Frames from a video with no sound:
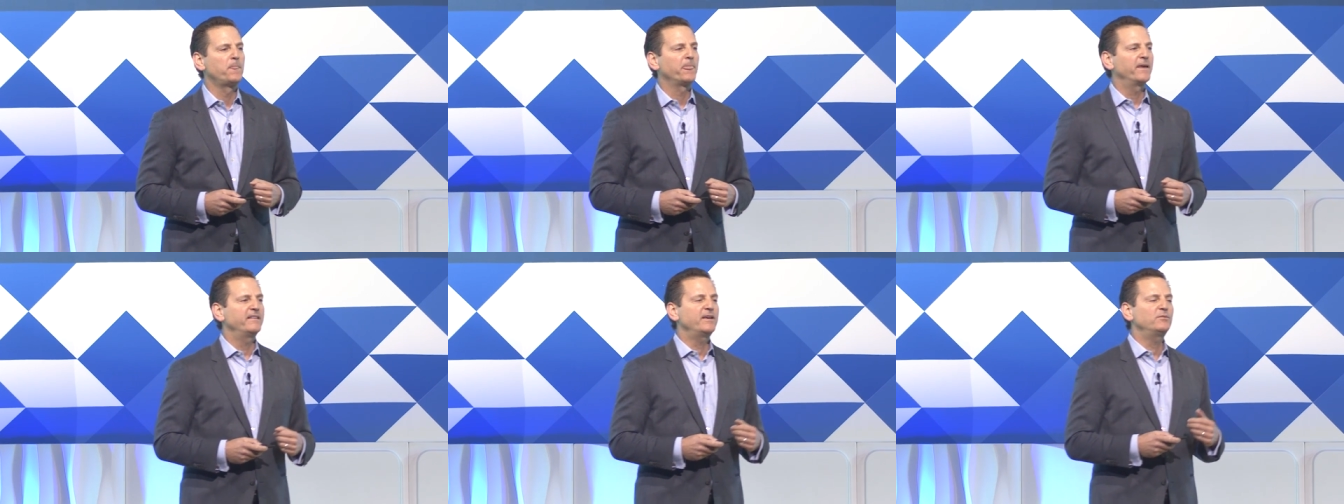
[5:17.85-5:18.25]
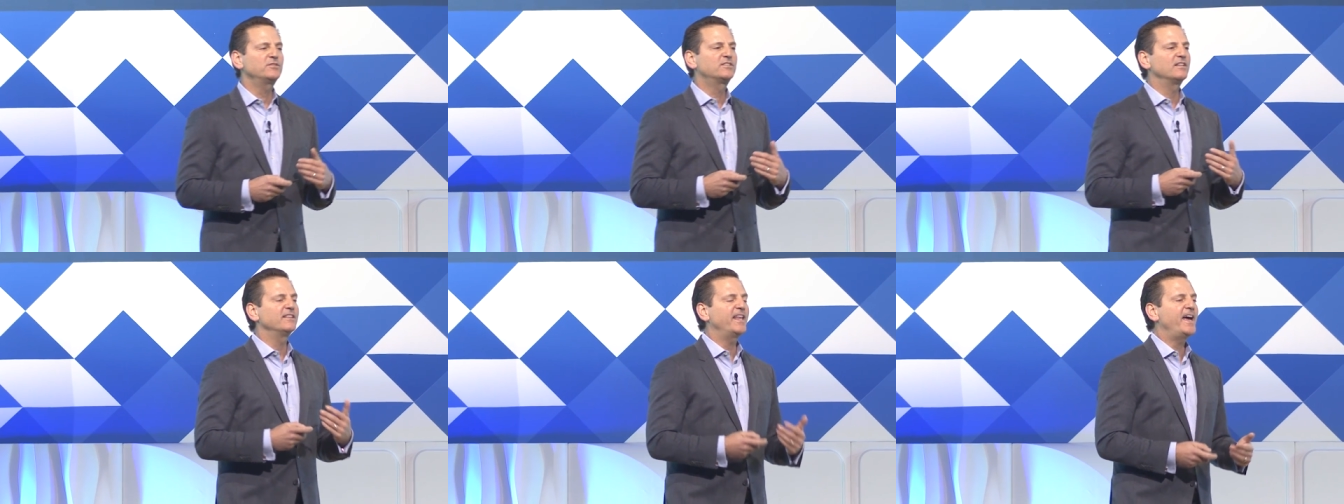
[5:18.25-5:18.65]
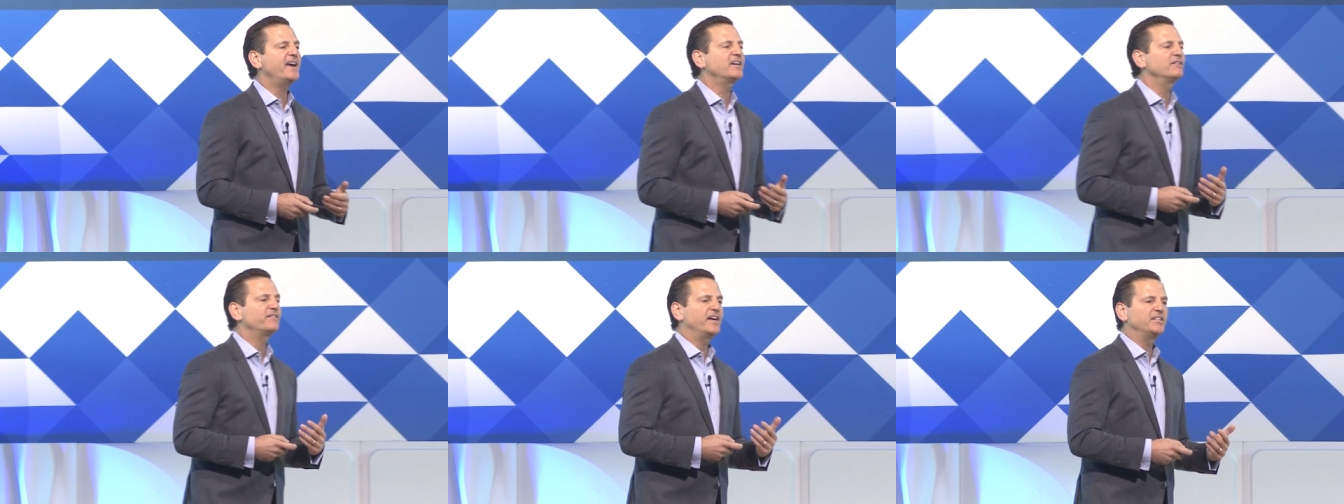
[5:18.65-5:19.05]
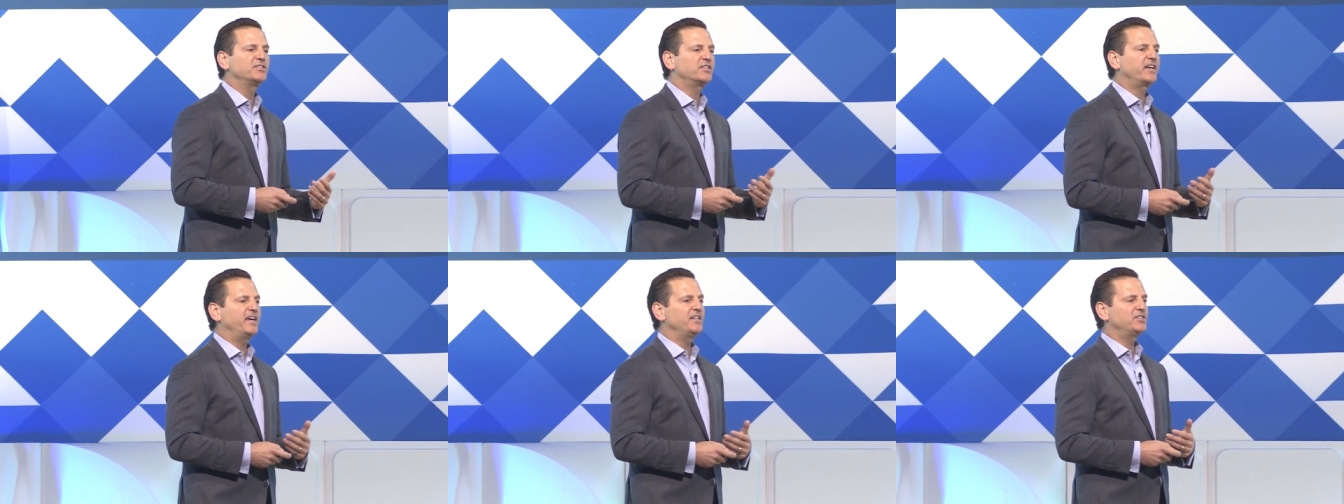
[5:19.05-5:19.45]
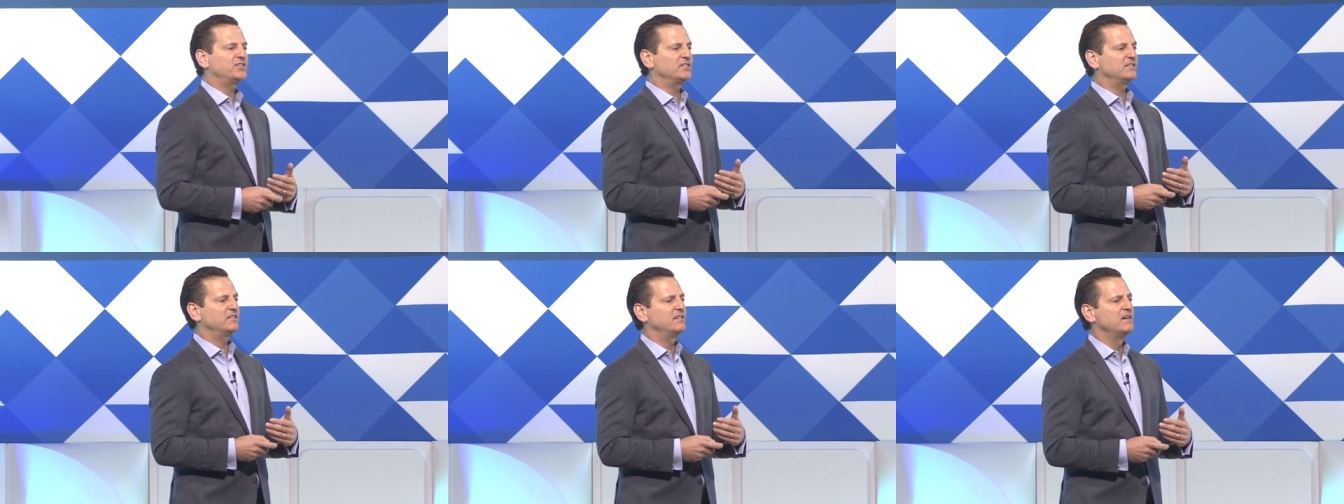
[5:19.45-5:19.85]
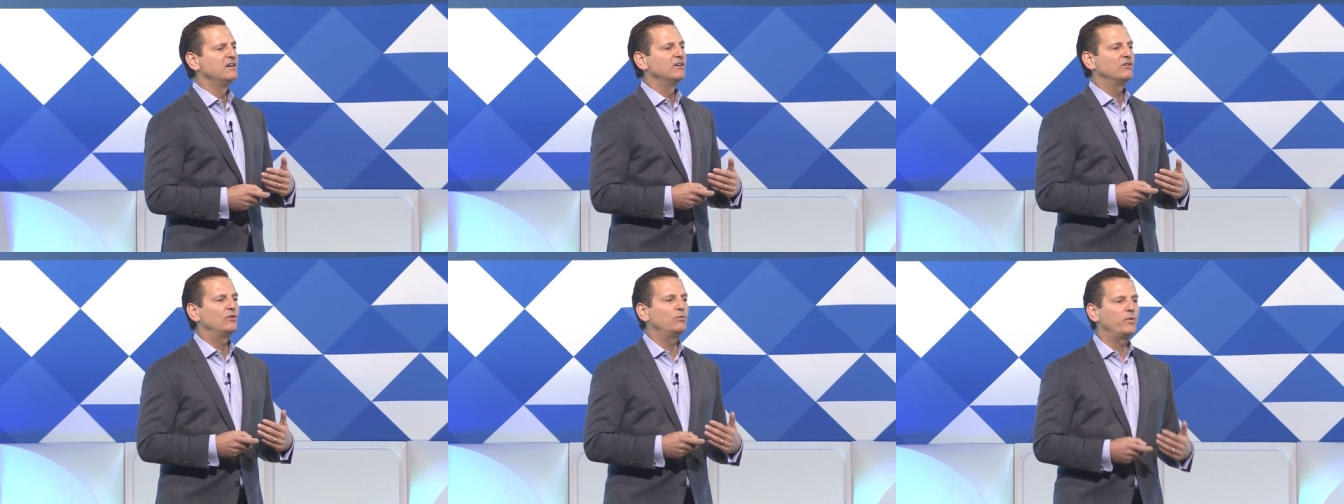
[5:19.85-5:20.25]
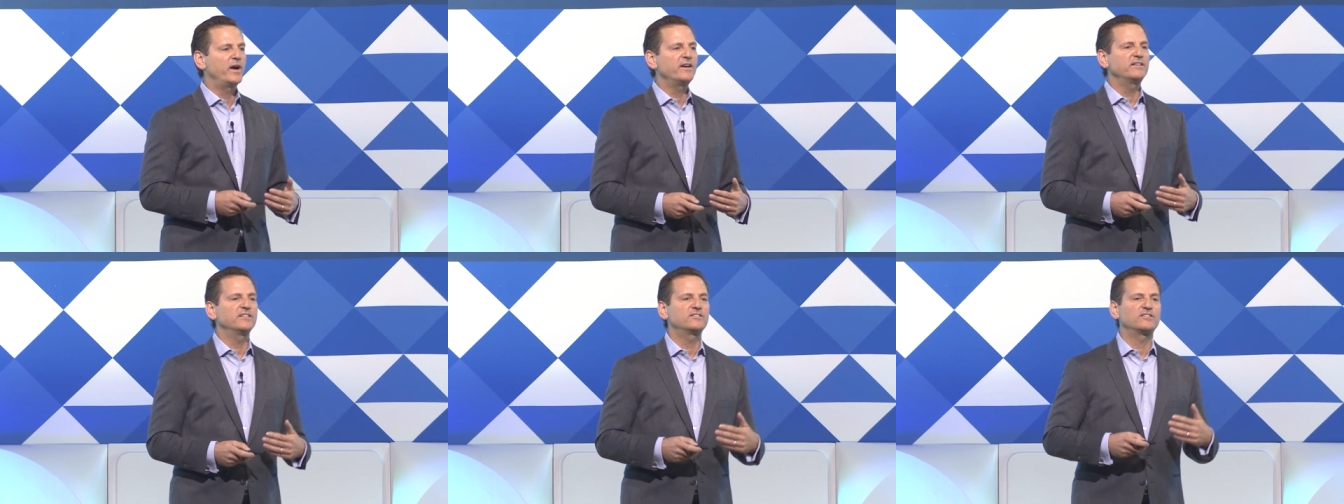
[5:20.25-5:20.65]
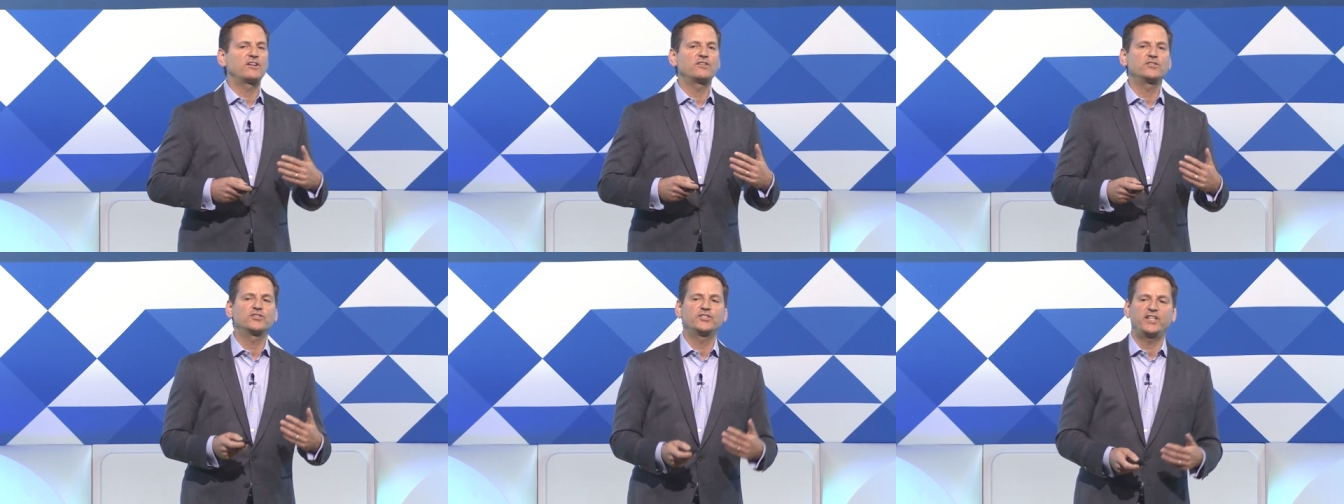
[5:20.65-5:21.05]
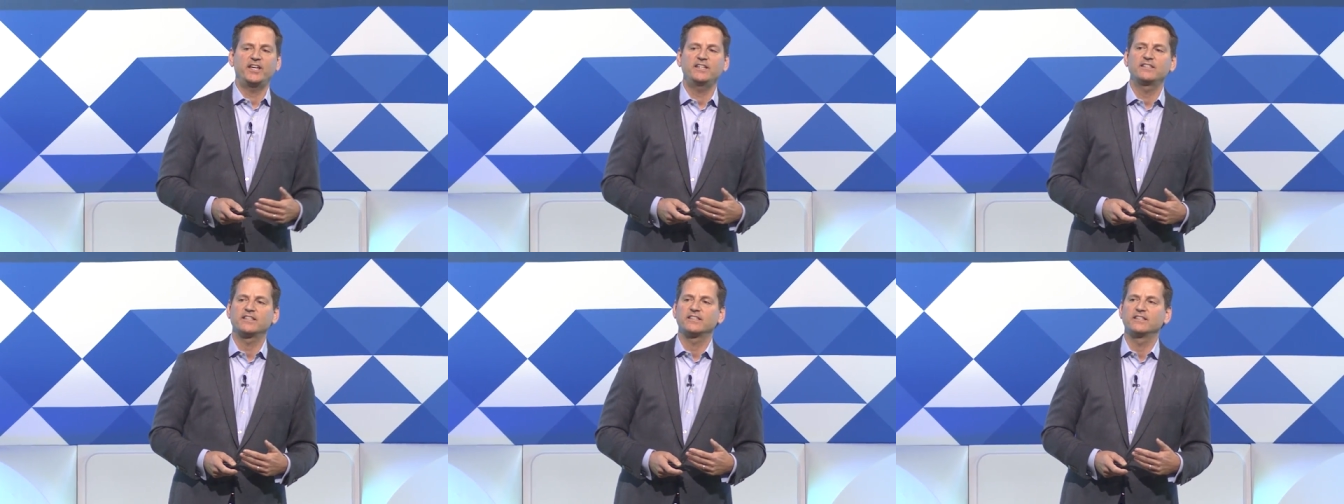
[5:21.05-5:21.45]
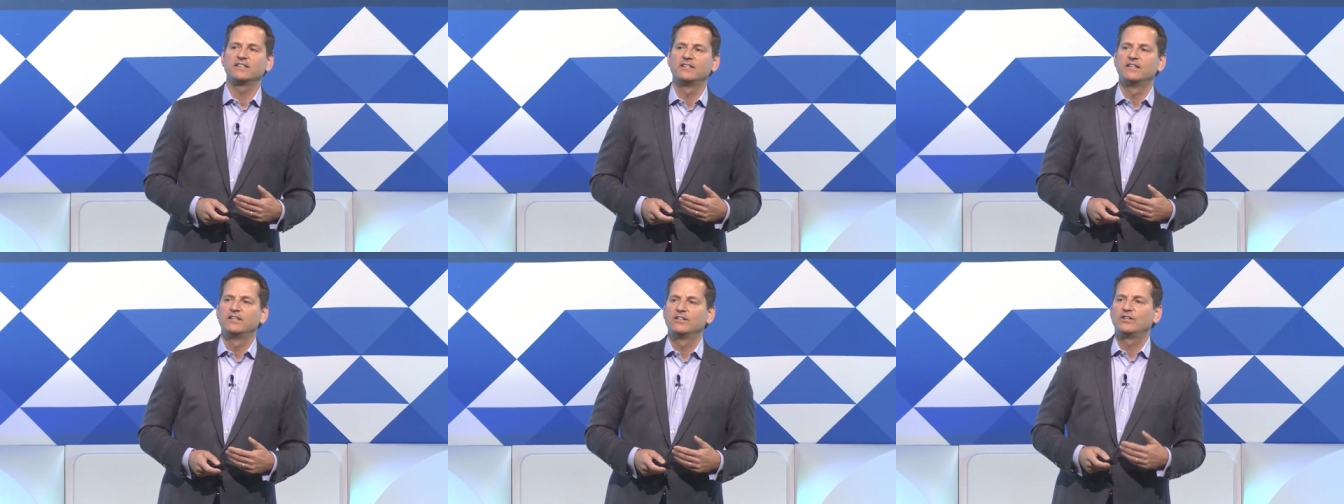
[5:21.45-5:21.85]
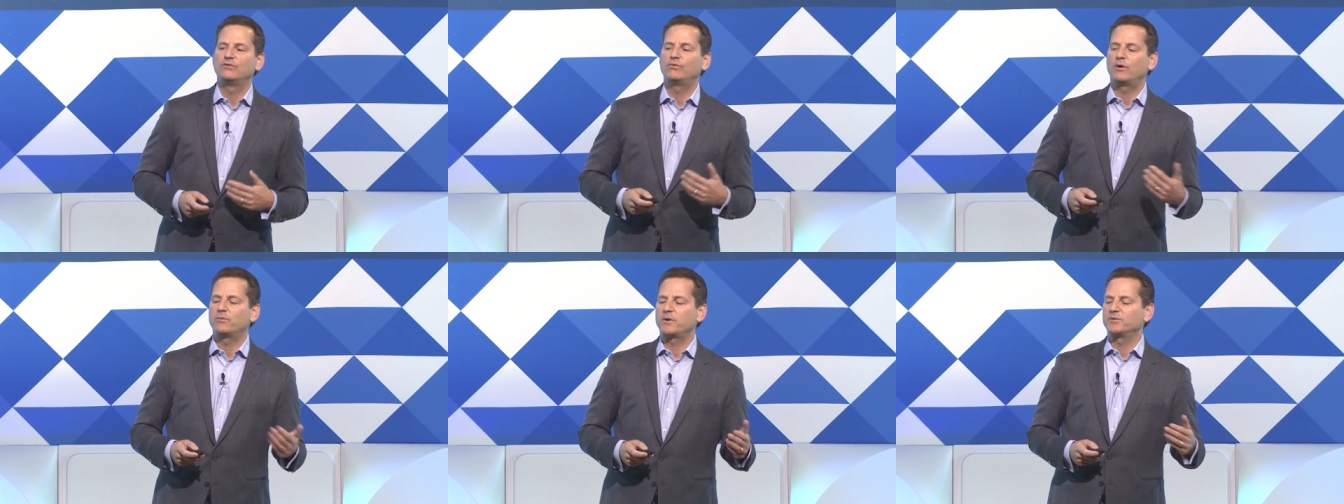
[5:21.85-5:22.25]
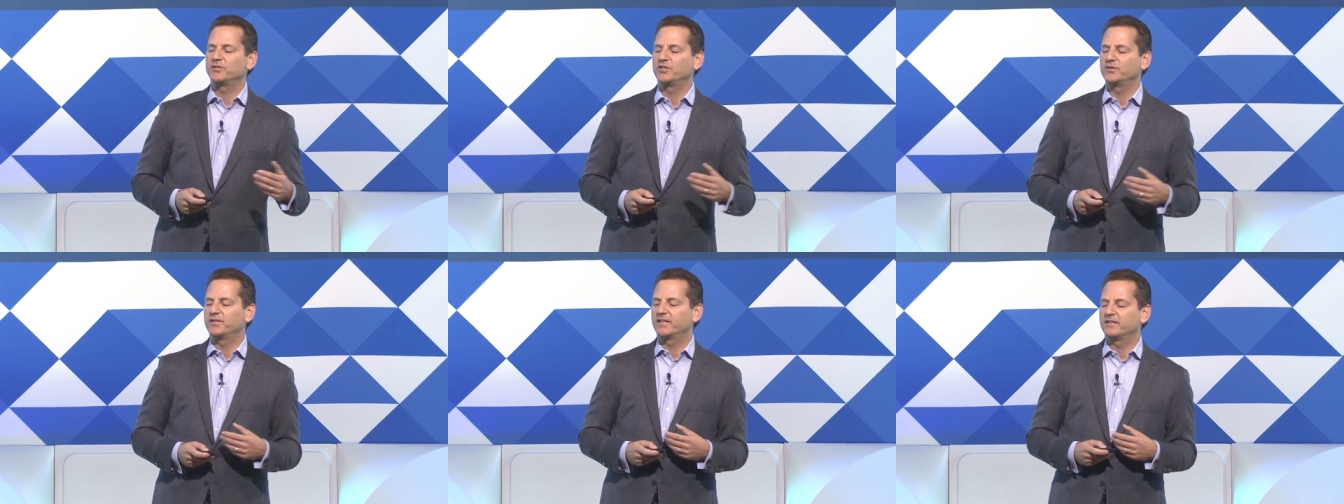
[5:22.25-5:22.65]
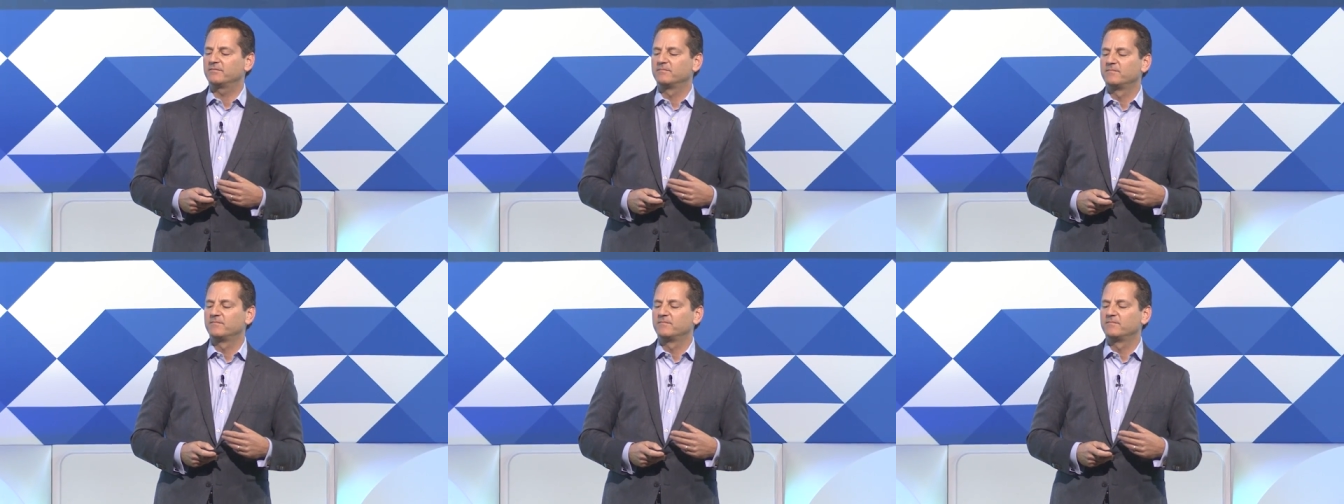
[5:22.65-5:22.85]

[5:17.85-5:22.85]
and that was the lack of education, awareness, and understanding of what we were doing.